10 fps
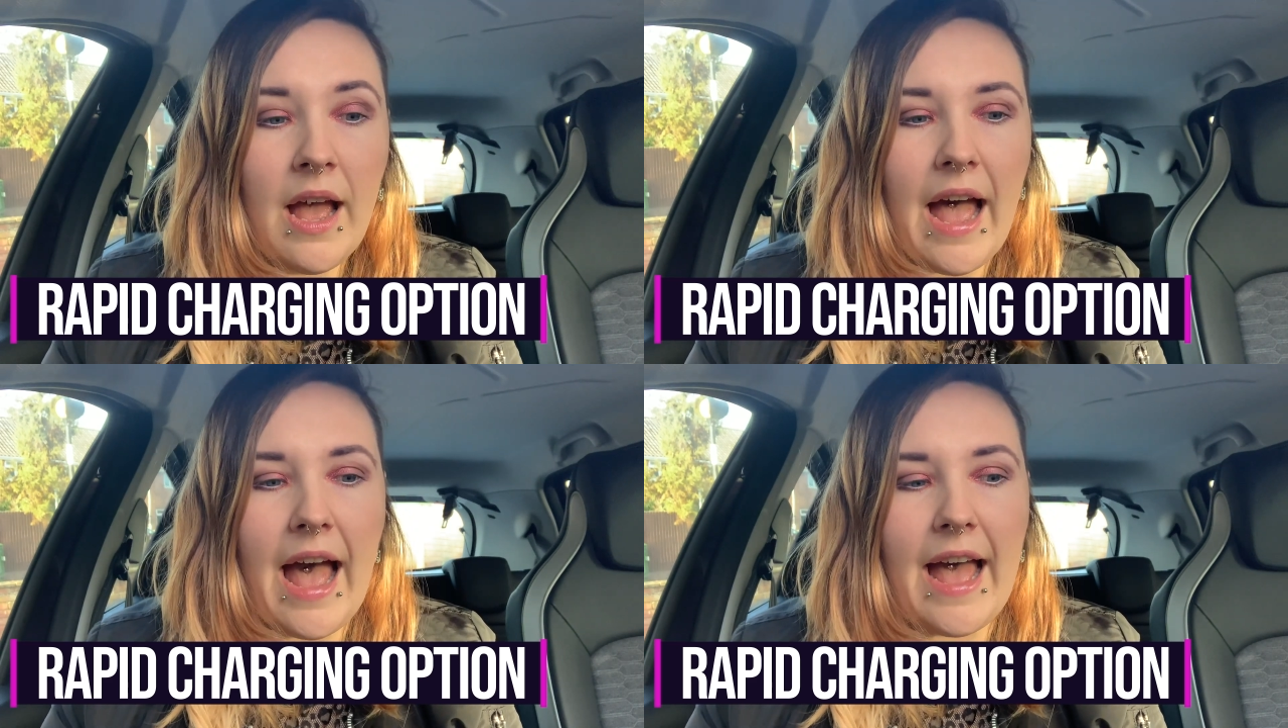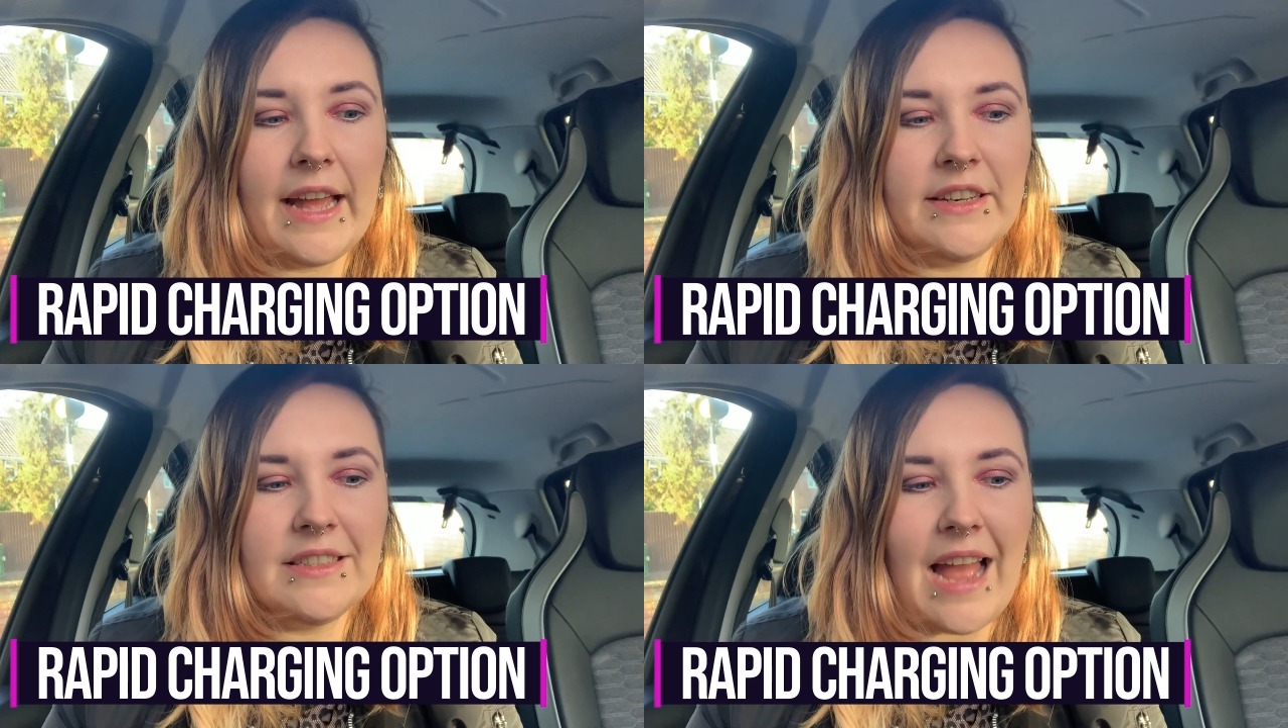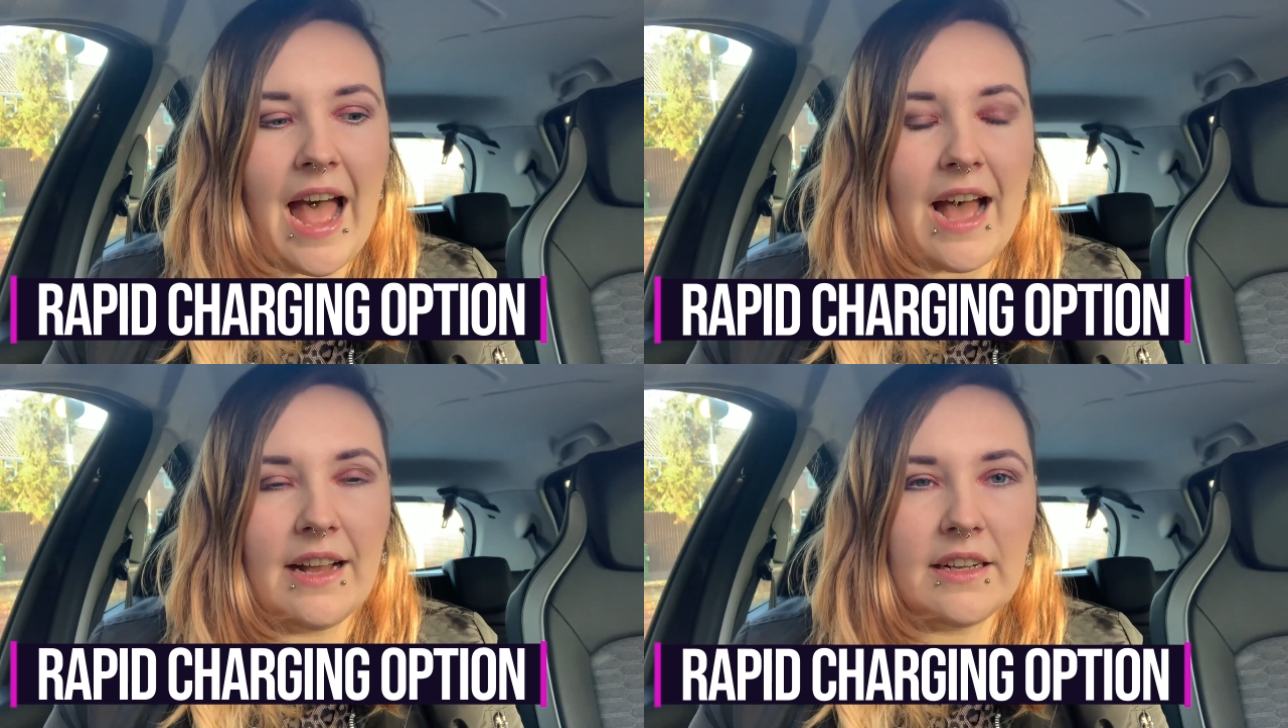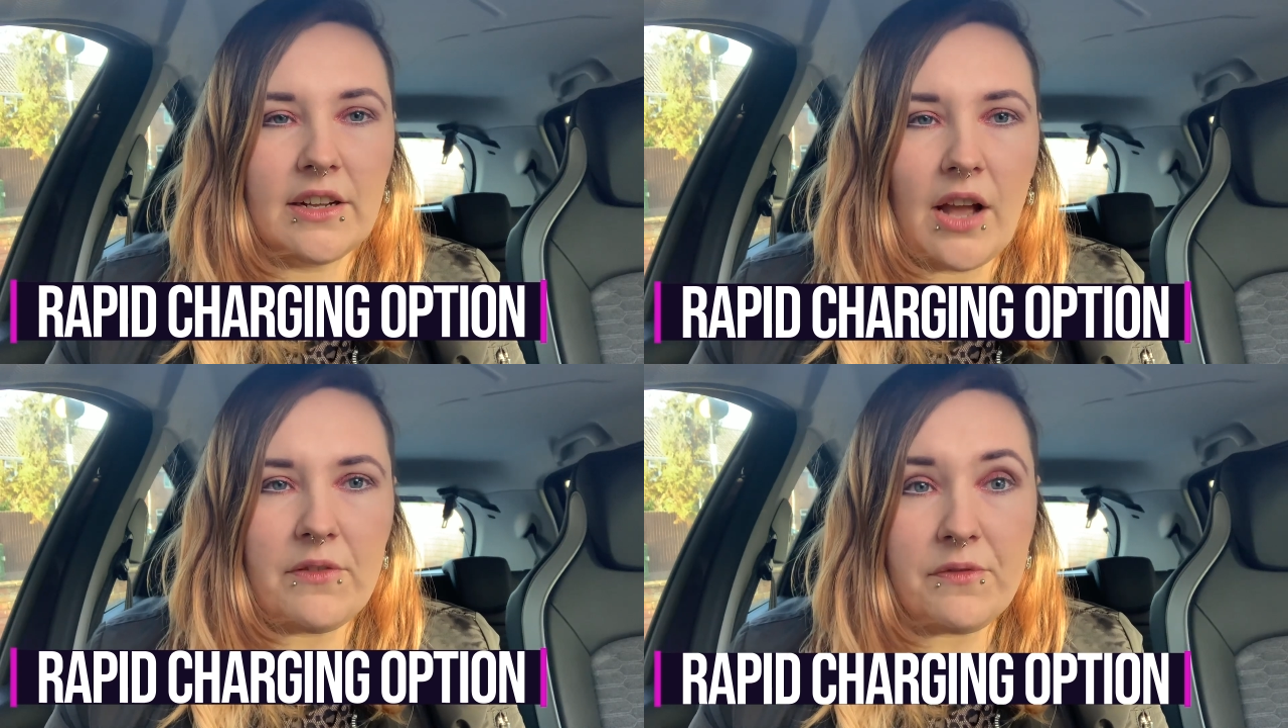and at
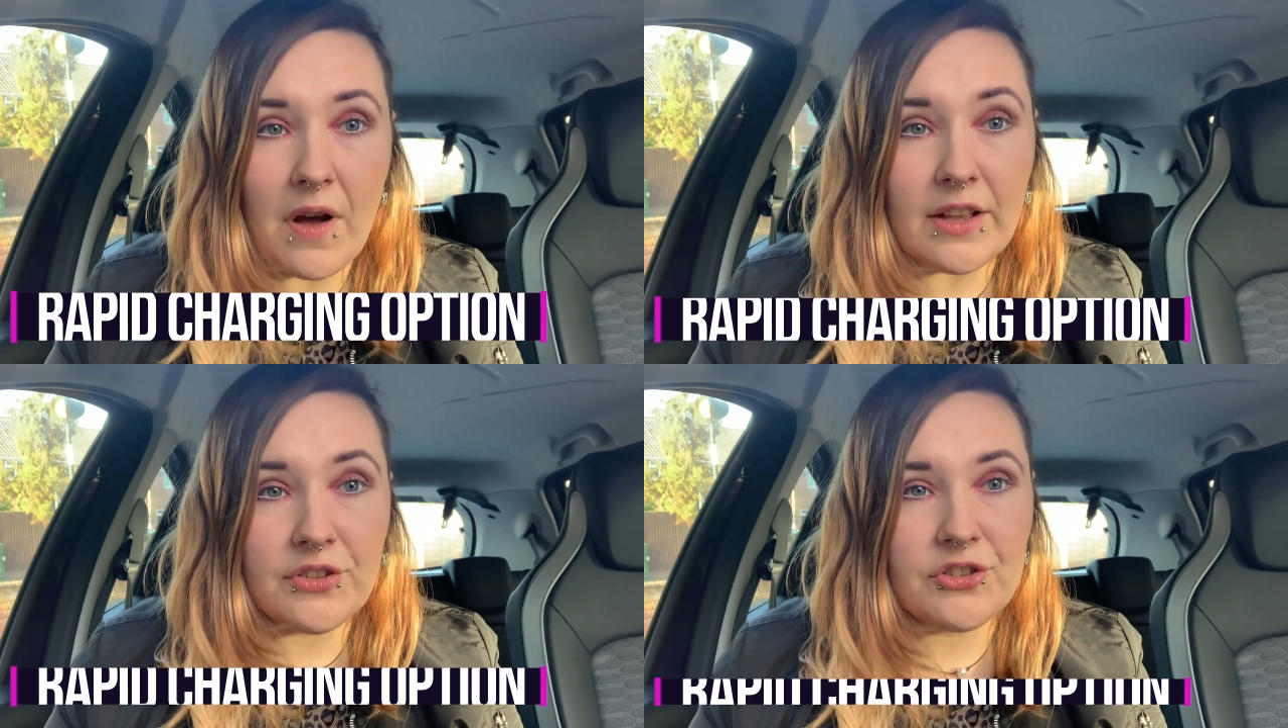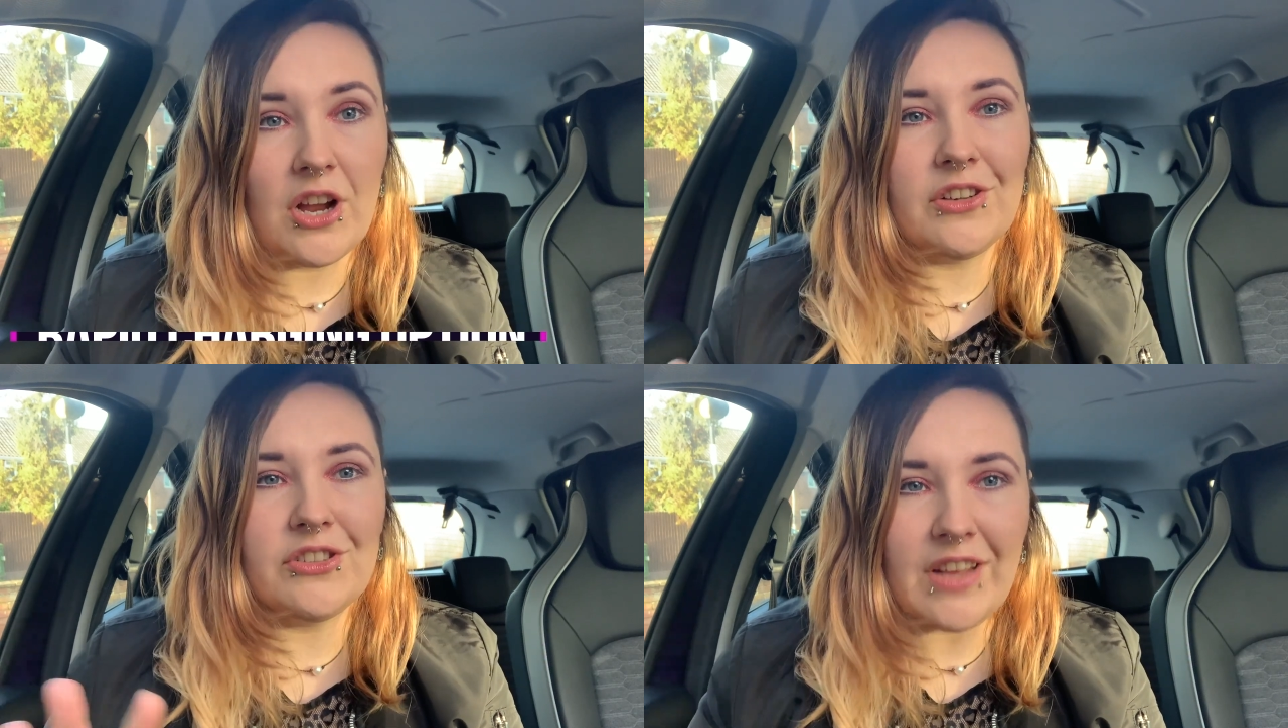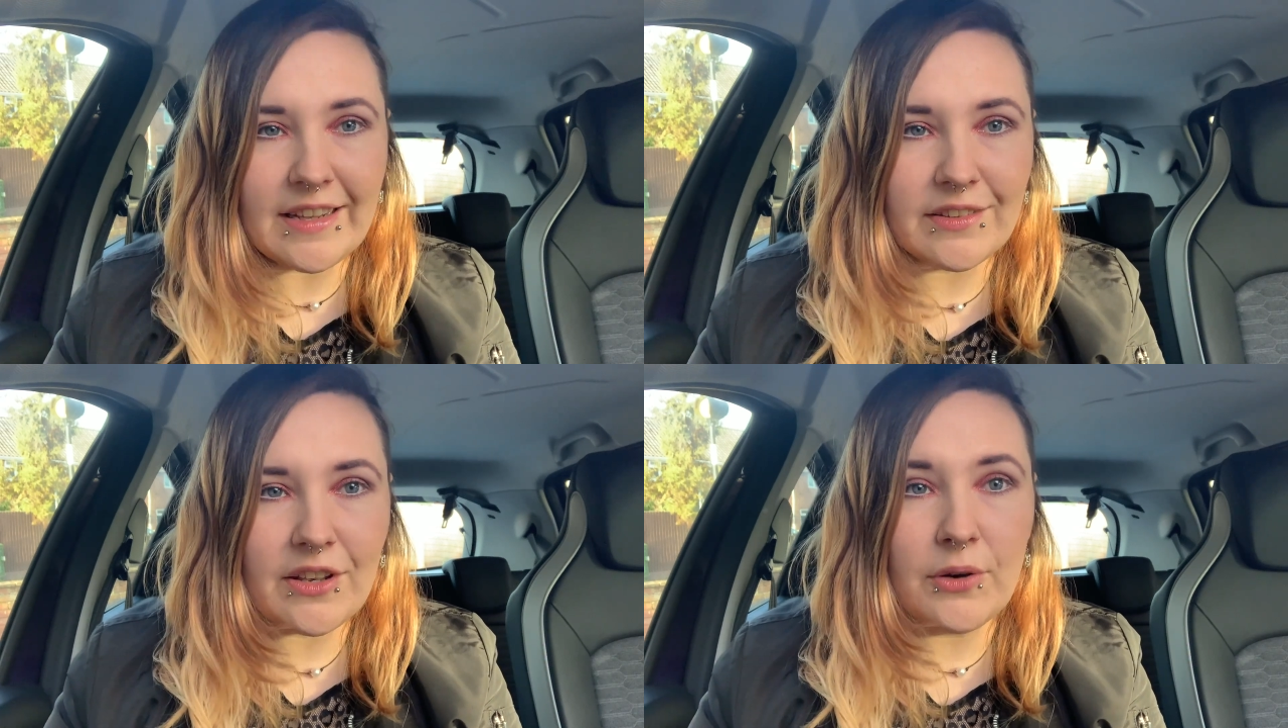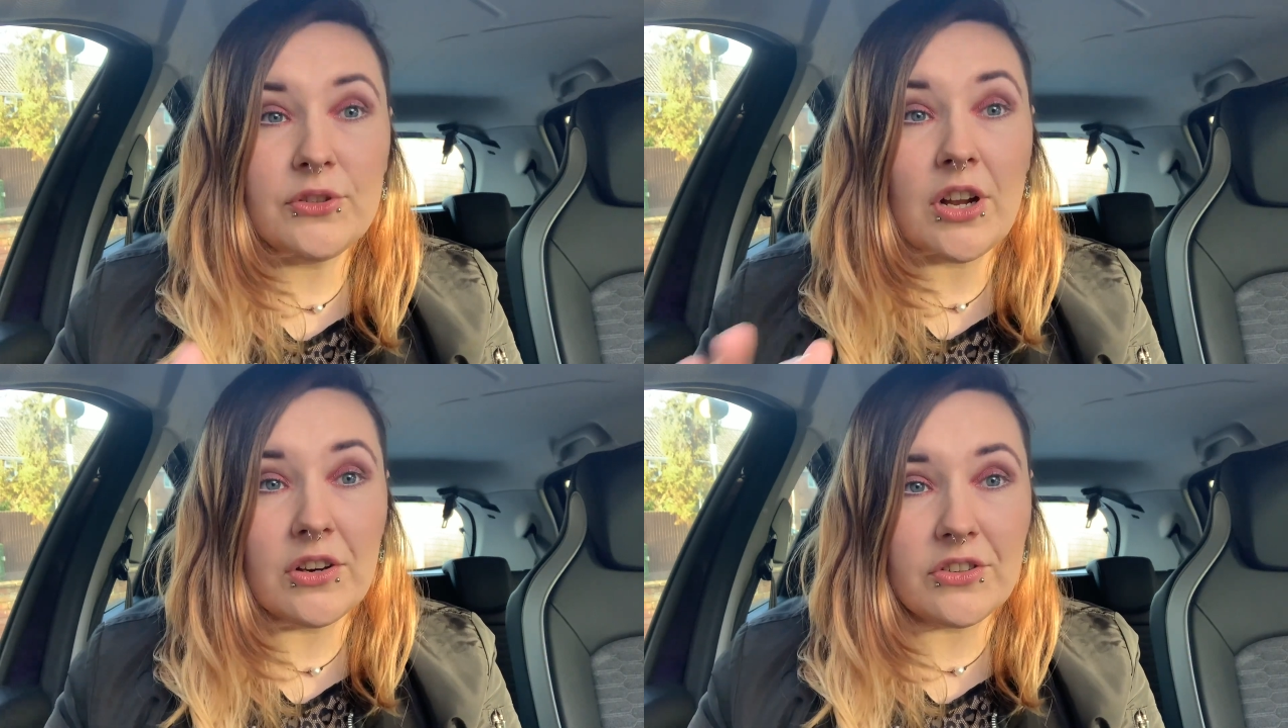fast chargers and slow
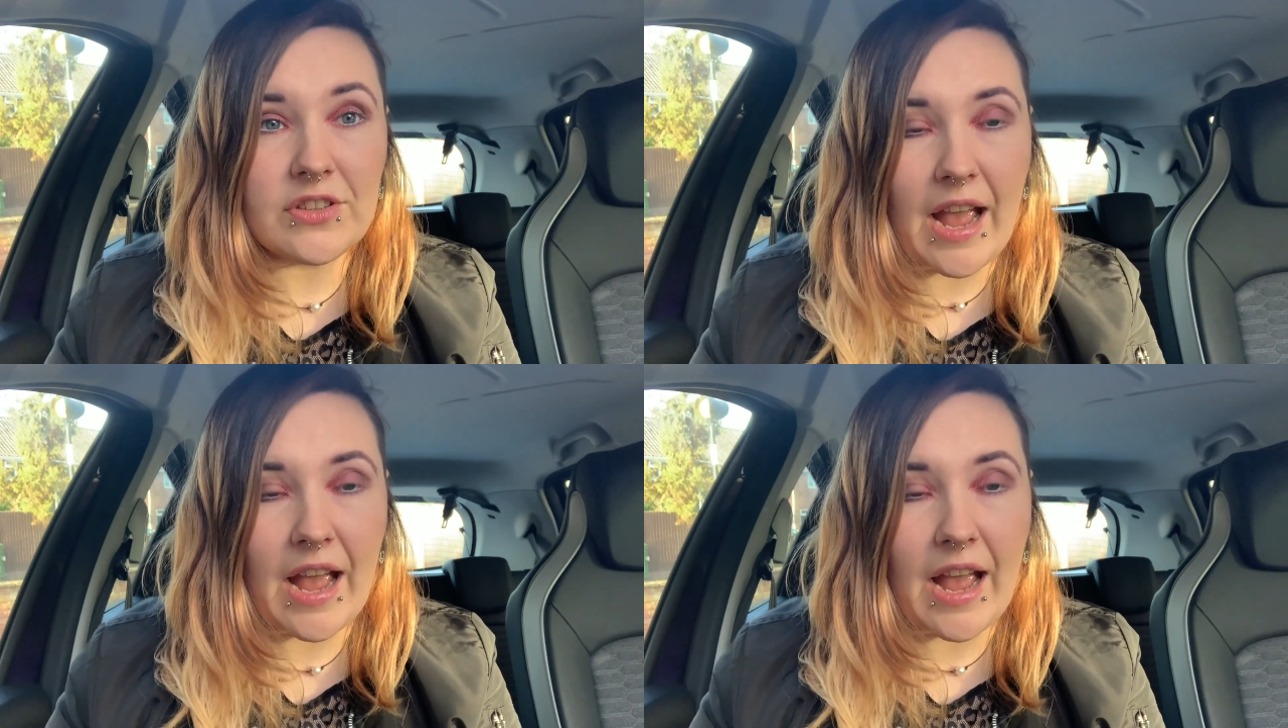chargers